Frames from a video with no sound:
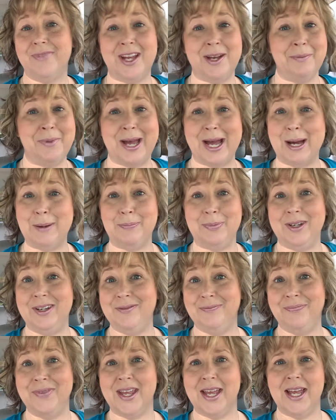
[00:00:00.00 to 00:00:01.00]
I'm
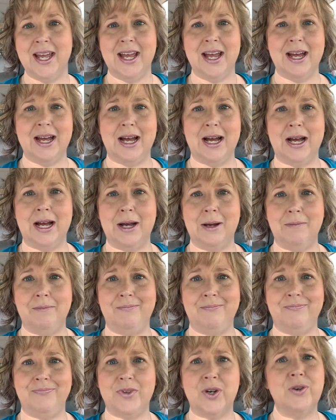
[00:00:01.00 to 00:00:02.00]
happy.
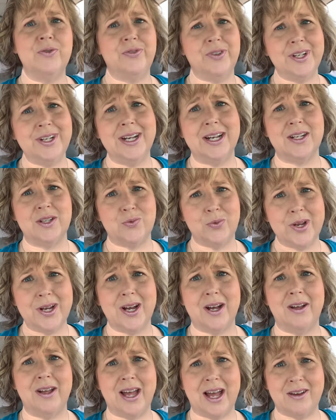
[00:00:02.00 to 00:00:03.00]
Um, hopefully next week
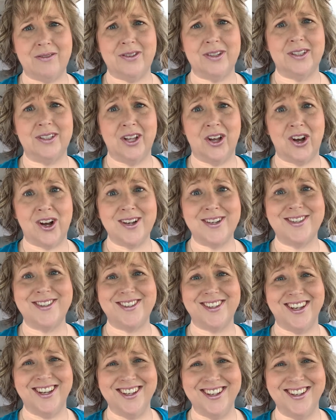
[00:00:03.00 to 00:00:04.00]
I'll have a loss,
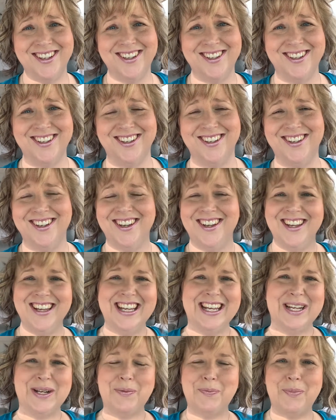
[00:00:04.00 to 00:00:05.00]

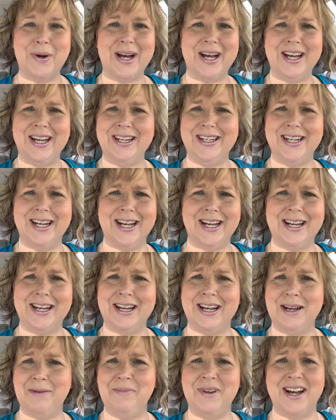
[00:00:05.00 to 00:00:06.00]
but uh,
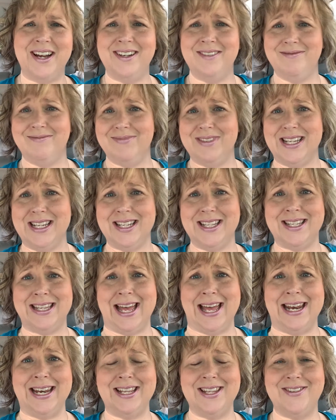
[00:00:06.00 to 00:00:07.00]
I'm not
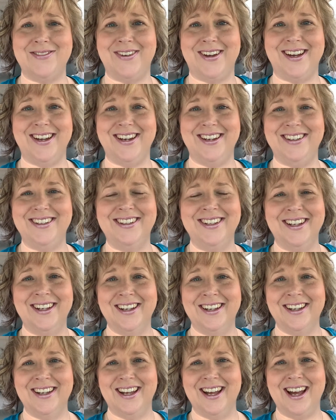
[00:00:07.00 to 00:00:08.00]
dissatisfied.
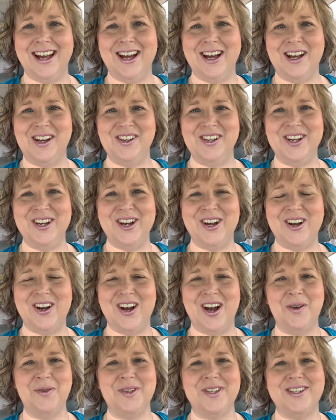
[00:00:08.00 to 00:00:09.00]
Uh, you know,
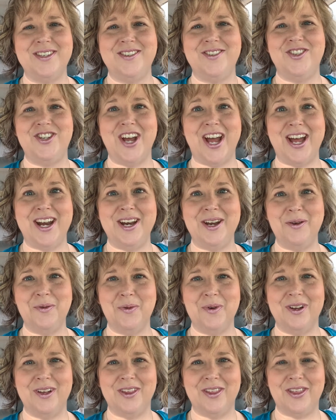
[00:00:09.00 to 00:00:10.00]
I was chatting
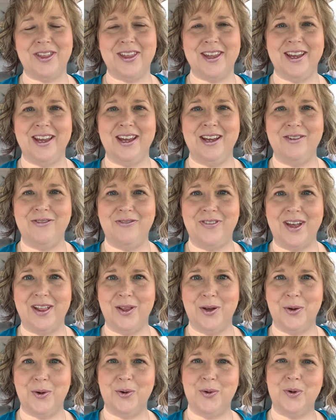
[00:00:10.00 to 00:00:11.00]
with a
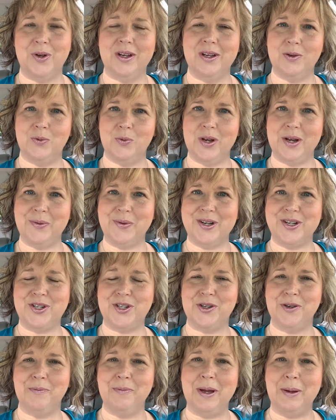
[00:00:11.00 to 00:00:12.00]
fellow Weight
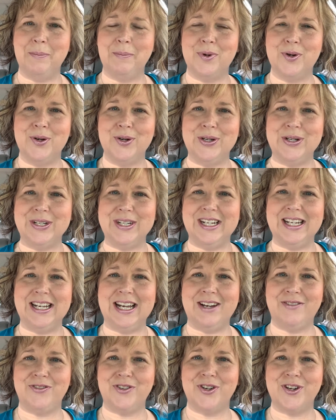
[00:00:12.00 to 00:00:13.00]
Watcher member
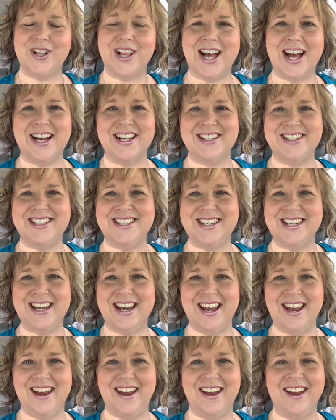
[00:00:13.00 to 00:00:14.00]
after class
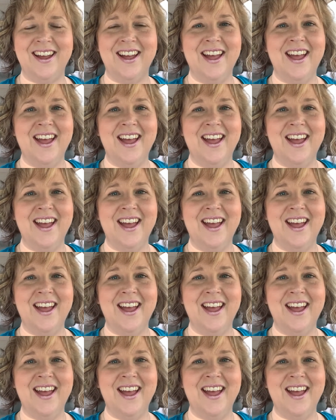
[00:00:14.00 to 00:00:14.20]
today,